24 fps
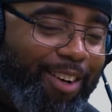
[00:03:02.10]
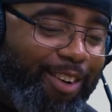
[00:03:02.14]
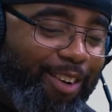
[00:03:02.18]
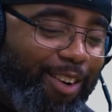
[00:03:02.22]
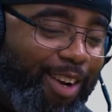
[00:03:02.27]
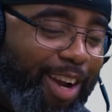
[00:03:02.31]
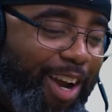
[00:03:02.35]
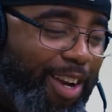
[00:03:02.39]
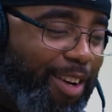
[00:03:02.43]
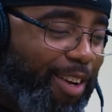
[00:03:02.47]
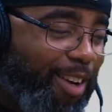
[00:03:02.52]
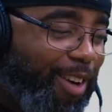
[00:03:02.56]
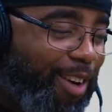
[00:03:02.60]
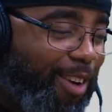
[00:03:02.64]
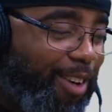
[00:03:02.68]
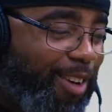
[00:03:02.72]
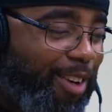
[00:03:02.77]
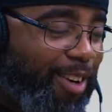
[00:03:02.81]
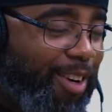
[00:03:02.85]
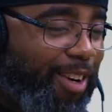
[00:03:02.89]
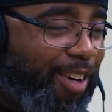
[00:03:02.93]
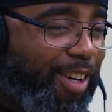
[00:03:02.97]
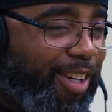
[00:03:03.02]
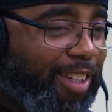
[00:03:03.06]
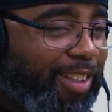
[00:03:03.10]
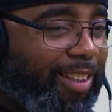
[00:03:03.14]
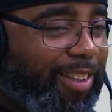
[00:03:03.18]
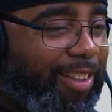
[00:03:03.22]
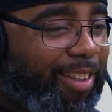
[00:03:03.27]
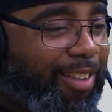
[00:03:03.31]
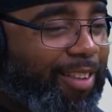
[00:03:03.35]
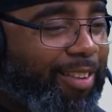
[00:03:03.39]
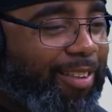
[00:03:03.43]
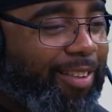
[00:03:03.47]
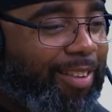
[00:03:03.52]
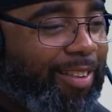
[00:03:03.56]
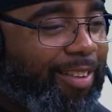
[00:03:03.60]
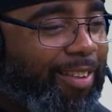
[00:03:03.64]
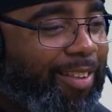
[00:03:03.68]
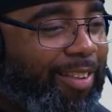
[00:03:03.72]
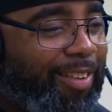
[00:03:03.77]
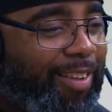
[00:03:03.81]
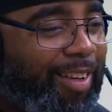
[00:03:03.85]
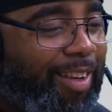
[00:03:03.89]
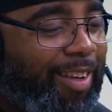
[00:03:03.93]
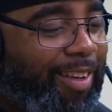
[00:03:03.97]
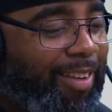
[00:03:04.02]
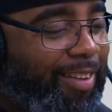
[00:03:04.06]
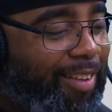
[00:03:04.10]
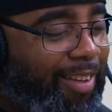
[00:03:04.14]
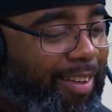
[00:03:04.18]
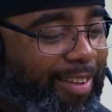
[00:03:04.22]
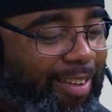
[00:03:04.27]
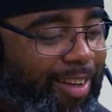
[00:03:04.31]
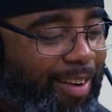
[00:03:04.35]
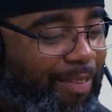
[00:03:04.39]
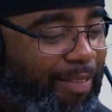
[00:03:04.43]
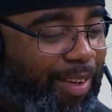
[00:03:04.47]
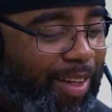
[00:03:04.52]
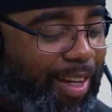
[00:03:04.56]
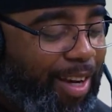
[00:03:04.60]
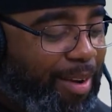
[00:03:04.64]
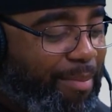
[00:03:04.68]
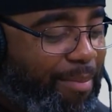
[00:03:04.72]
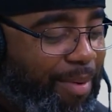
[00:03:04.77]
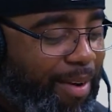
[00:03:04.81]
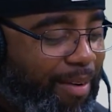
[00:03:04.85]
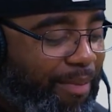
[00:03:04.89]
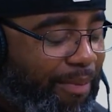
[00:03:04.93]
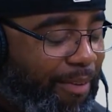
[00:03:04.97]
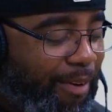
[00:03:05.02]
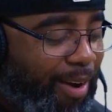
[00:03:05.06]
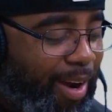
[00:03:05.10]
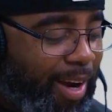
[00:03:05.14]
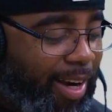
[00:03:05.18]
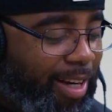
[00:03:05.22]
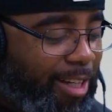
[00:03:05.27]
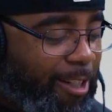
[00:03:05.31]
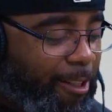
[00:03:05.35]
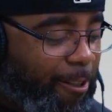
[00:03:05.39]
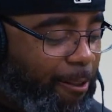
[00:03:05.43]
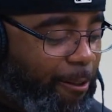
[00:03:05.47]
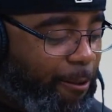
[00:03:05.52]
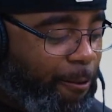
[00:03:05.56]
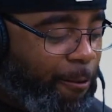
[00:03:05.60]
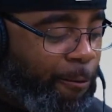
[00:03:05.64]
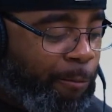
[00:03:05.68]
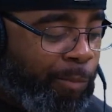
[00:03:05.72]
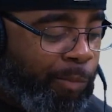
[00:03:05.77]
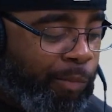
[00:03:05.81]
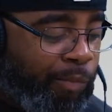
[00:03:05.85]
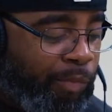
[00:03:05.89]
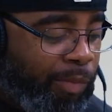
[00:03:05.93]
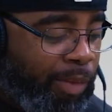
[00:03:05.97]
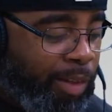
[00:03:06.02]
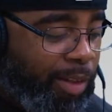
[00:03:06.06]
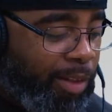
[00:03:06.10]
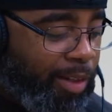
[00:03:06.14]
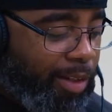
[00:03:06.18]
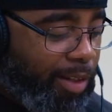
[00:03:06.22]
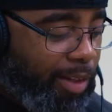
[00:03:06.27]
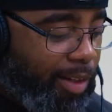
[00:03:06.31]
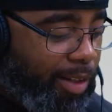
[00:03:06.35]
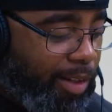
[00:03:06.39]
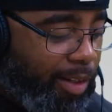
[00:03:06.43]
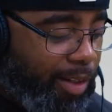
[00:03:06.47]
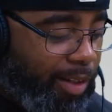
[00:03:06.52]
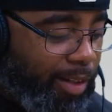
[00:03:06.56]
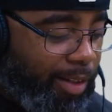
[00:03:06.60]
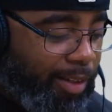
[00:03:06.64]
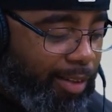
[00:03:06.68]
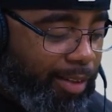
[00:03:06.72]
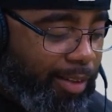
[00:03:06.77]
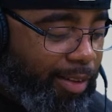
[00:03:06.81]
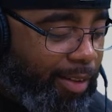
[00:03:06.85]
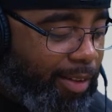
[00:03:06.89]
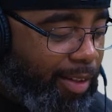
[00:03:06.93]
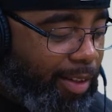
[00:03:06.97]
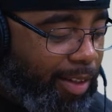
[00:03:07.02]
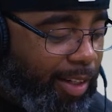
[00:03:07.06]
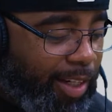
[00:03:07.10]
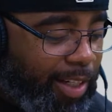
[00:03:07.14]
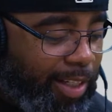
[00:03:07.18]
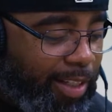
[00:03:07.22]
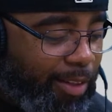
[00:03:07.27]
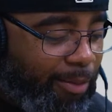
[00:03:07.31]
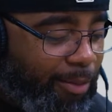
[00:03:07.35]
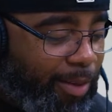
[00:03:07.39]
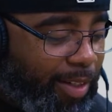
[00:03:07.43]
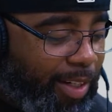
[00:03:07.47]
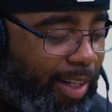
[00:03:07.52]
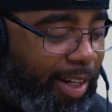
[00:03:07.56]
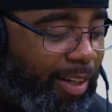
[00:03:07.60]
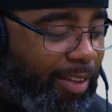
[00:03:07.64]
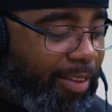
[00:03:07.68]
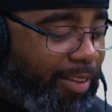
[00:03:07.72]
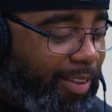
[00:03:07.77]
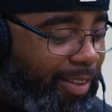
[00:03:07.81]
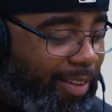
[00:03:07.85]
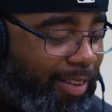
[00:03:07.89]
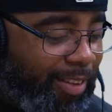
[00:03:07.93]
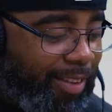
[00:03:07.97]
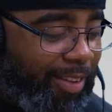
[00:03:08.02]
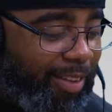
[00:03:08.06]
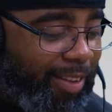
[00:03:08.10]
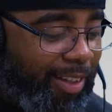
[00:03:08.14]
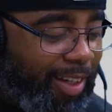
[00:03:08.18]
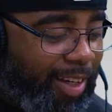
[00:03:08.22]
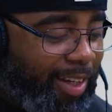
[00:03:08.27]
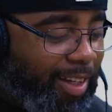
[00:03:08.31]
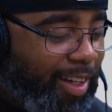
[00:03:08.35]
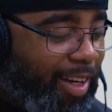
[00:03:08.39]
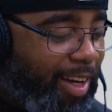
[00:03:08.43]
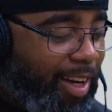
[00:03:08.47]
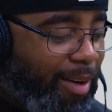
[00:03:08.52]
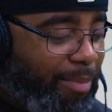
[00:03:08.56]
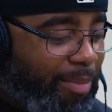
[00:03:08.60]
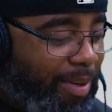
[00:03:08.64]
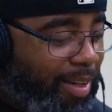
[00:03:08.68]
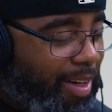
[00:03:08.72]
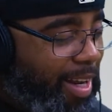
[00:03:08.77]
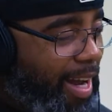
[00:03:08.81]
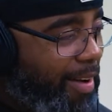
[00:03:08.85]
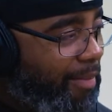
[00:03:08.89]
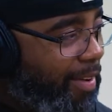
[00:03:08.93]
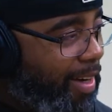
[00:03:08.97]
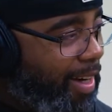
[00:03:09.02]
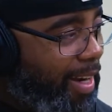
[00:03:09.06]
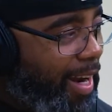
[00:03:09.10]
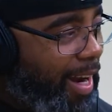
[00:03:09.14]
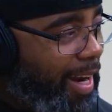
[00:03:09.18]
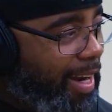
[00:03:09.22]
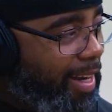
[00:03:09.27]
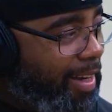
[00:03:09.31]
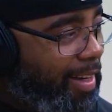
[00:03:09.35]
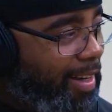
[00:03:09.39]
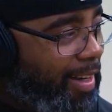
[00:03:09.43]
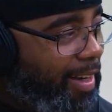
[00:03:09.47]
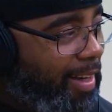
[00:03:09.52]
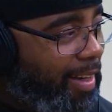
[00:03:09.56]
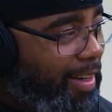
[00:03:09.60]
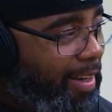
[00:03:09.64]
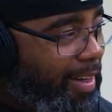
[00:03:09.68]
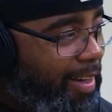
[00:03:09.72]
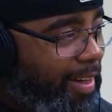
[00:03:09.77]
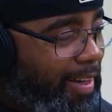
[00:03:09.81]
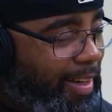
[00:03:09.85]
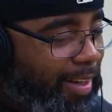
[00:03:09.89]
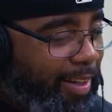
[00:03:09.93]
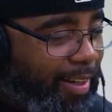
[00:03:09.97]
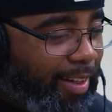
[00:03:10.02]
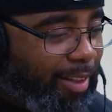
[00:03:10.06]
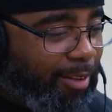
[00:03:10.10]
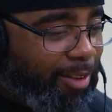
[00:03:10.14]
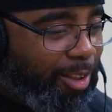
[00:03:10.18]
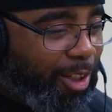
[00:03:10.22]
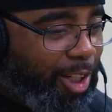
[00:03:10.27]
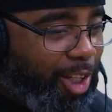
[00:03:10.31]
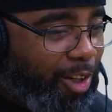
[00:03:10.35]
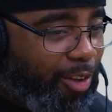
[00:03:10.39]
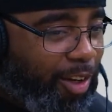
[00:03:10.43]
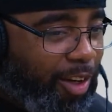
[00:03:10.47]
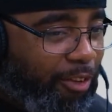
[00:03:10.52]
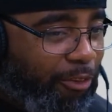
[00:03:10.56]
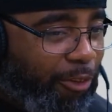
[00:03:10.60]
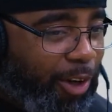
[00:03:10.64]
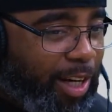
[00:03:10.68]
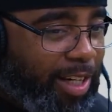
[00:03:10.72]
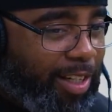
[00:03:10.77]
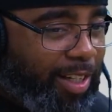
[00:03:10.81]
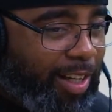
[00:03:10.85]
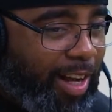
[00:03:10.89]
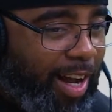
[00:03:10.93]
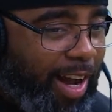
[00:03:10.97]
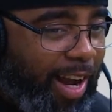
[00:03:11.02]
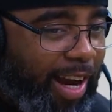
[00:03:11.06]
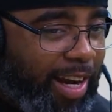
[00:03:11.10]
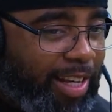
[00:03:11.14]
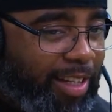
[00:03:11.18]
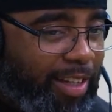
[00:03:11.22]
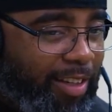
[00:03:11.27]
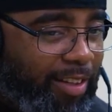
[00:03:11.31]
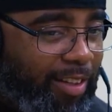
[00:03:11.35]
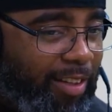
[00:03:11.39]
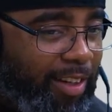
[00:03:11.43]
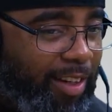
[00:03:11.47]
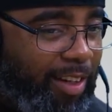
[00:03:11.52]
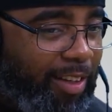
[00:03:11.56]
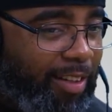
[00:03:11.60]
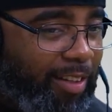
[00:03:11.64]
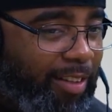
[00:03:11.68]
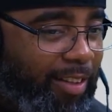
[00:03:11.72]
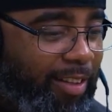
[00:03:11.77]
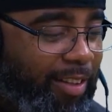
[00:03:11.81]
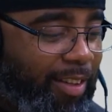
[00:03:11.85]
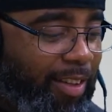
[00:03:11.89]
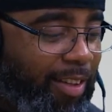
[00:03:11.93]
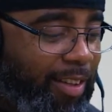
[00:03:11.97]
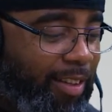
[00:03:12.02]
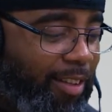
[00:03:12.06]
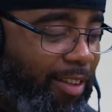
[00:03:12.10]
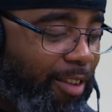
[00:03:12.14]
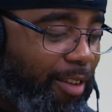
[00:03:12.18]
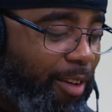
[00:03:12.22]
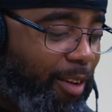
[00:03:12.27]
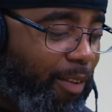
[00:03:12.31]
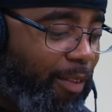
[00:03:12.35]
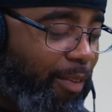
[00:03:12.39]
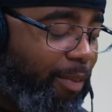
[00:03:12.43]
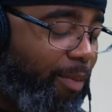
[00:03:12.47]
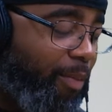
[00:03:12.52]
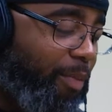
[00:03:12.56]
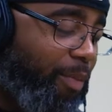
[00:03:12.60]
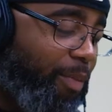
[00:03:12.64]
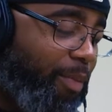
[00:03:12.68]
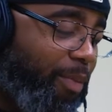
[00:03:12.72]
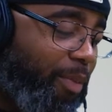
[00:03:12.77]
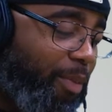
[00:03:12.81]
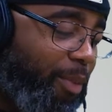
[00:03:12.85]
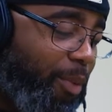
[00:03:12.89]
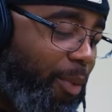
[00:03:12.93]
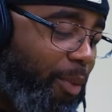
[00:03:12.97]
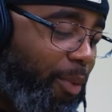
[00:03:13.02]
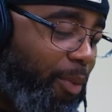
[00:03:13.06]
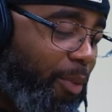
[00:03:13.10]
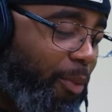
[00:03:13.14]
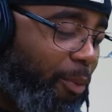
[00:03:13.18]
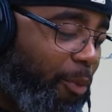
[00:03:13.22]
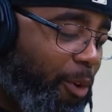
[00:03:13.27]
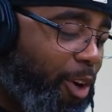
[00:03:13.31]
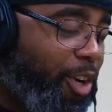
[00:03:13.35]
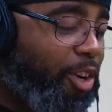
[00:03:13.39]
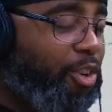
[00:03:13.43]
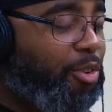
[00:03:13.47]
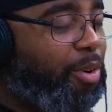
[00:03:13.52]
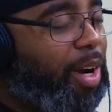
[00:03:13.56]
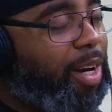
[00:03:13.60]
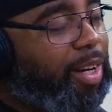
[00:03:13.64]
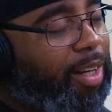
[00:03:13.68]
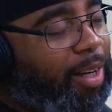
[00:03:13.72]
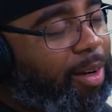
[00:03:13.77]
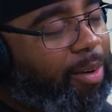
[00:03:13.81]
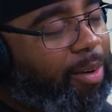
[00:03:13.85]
You had to go yours. So, definitely can't be afraid to get someone else in to help you navigate so you can reach the heights and where you're trying to